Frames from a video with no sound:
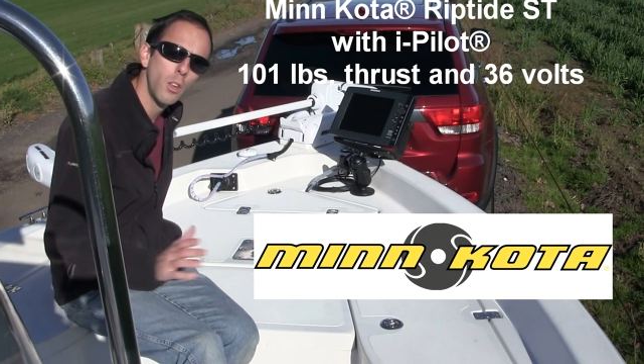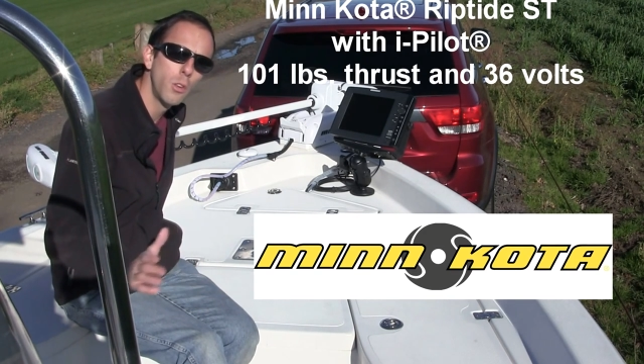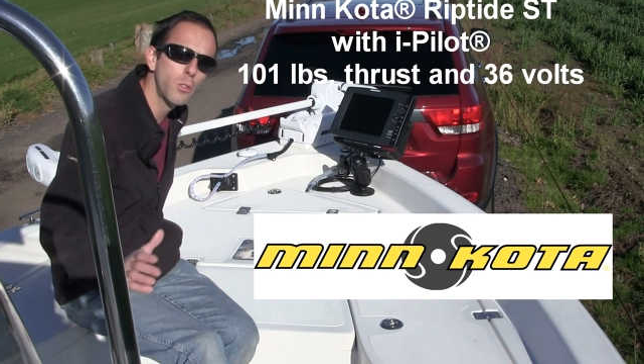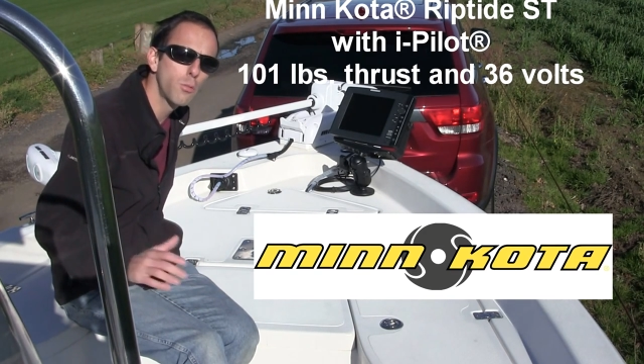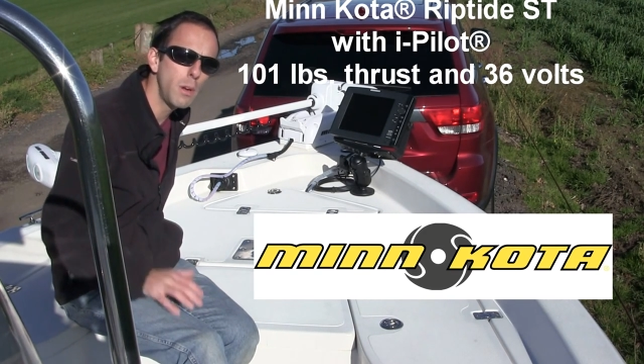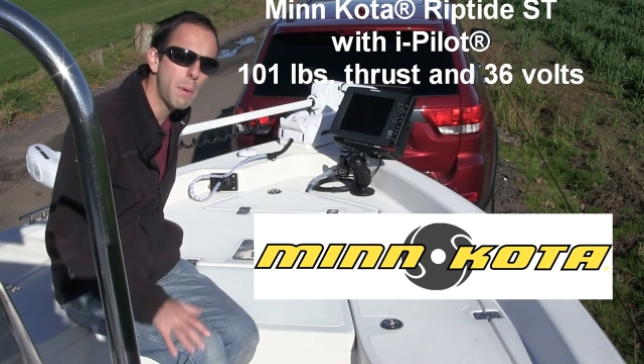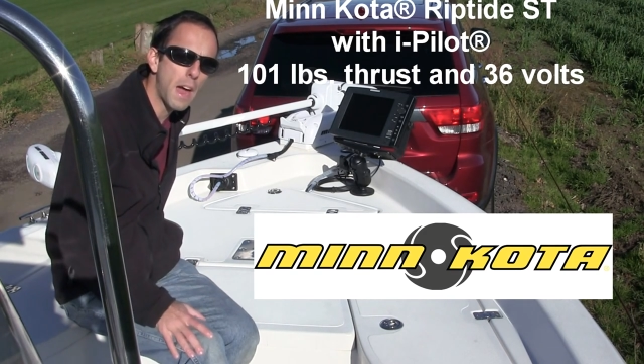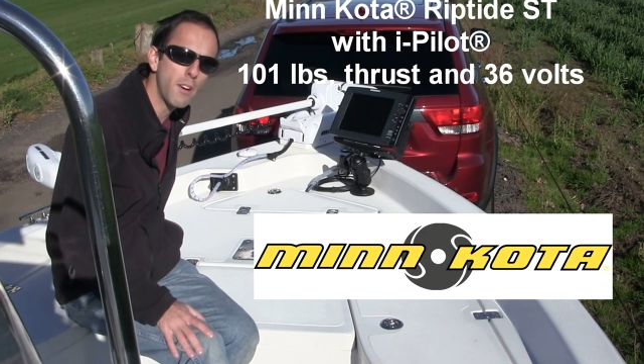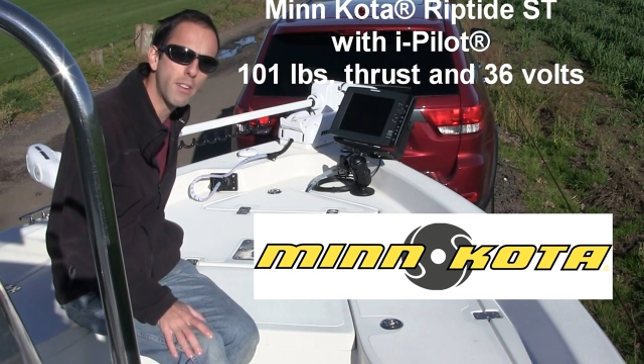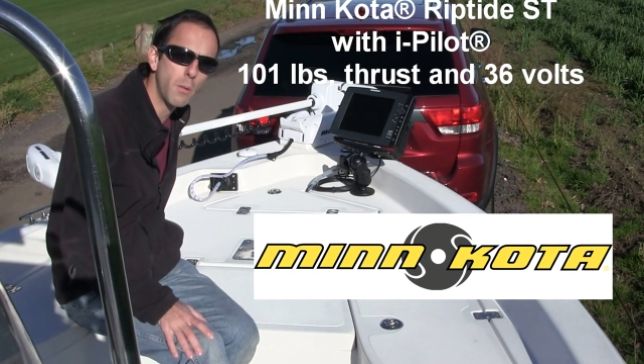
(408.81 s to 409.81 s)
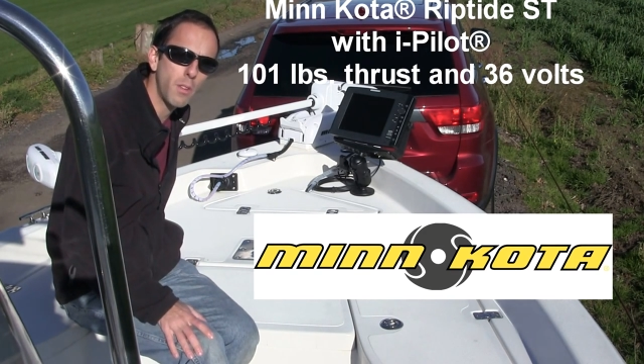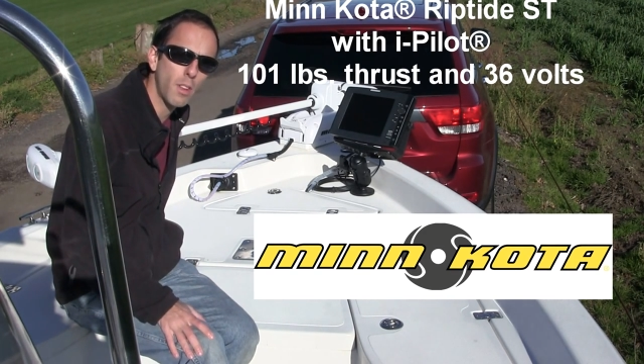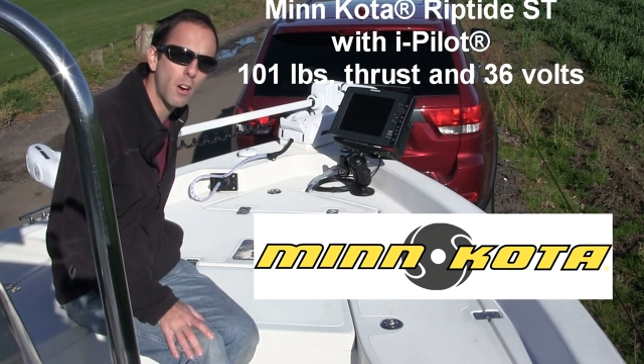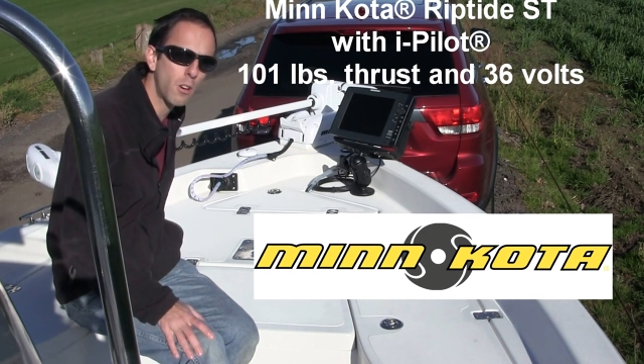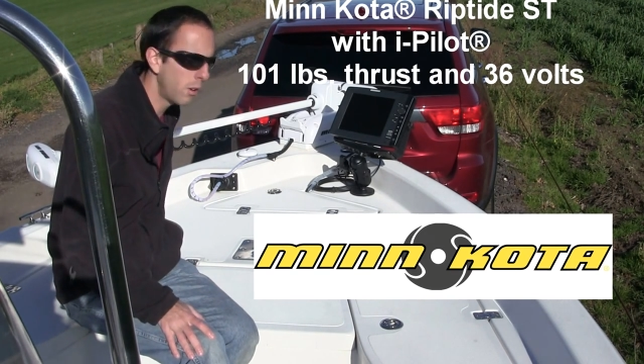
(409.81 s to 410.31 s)
Those three batteries that we
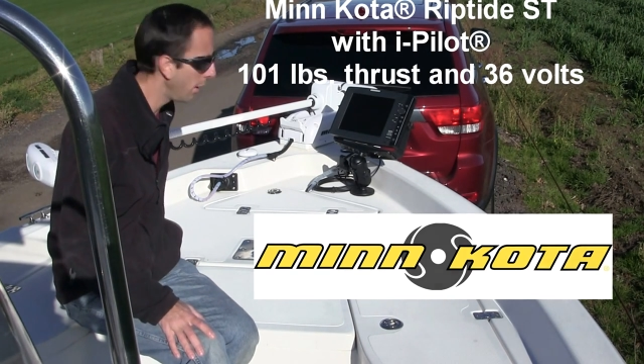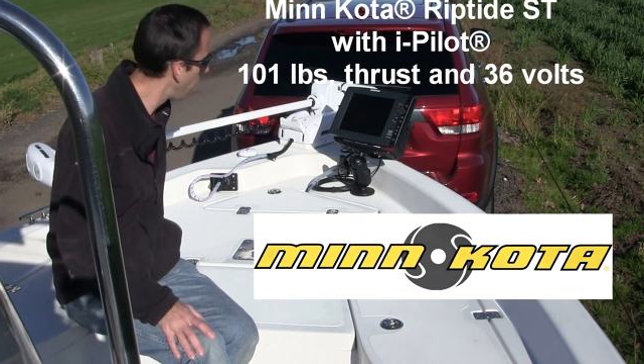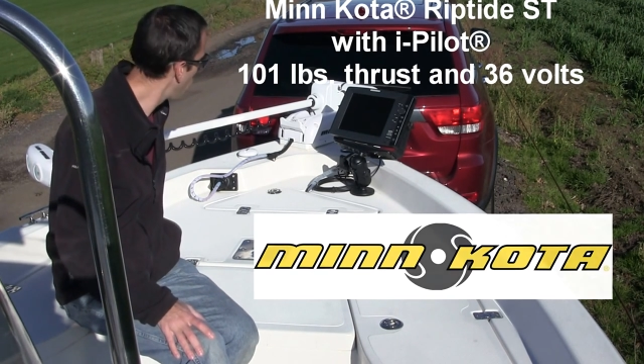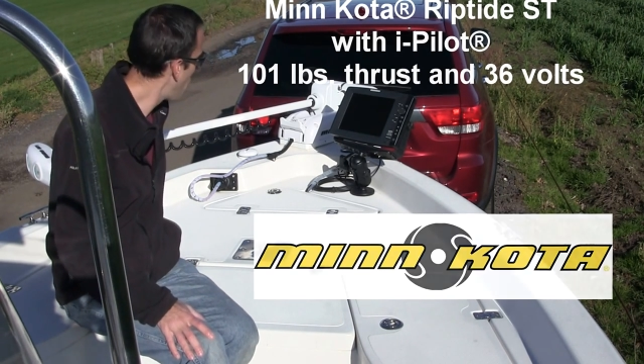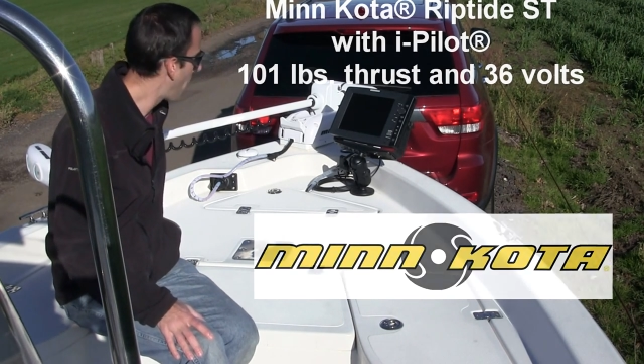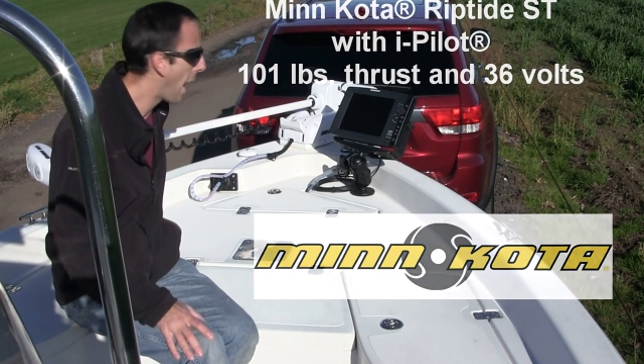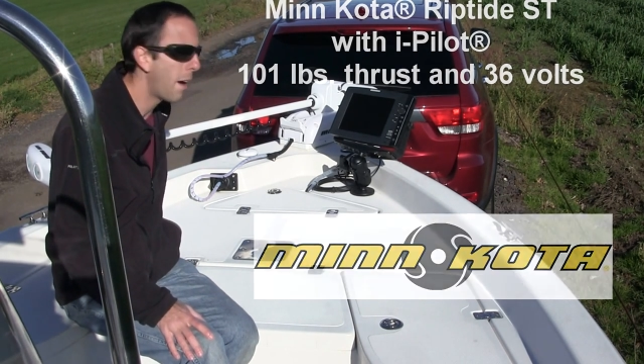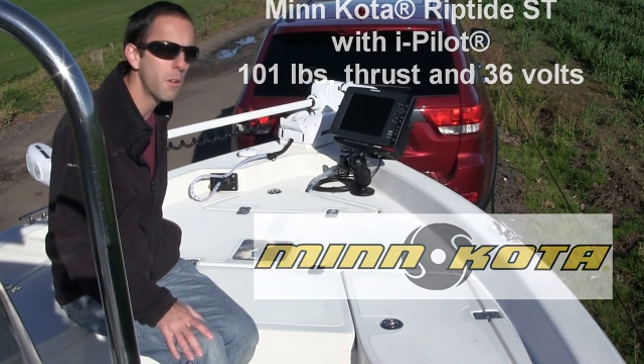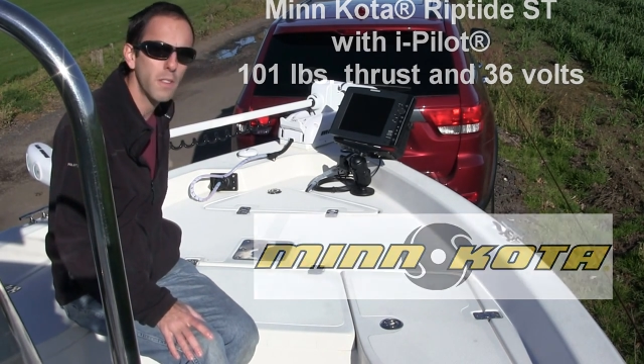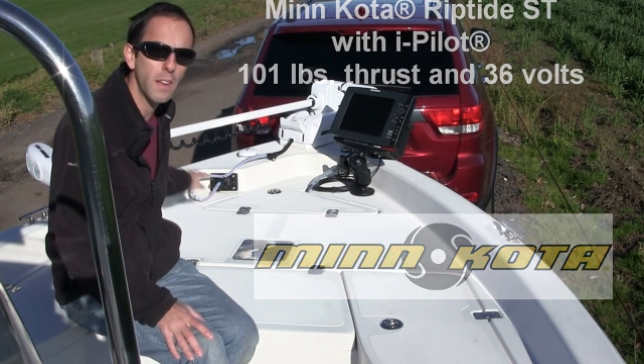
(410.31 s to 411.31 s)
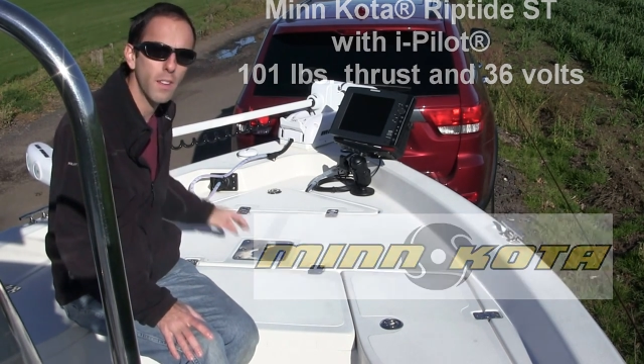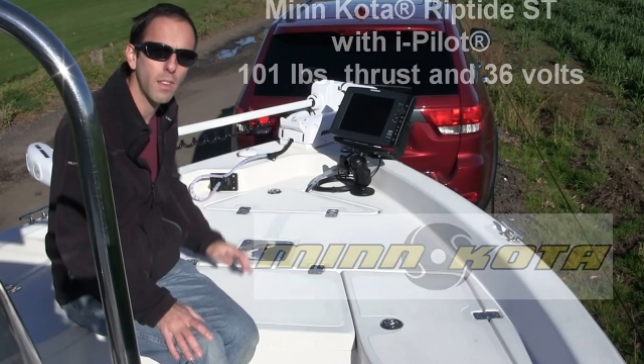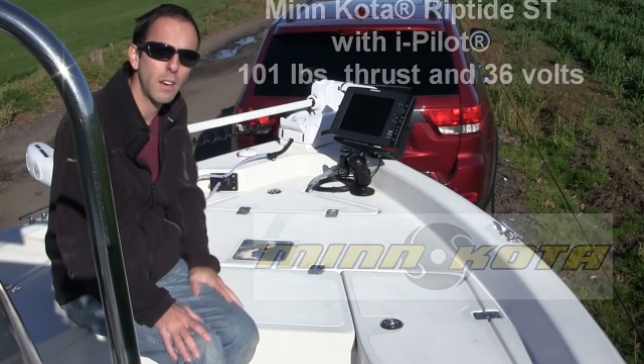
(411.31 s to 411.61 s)
saw earlier what power this.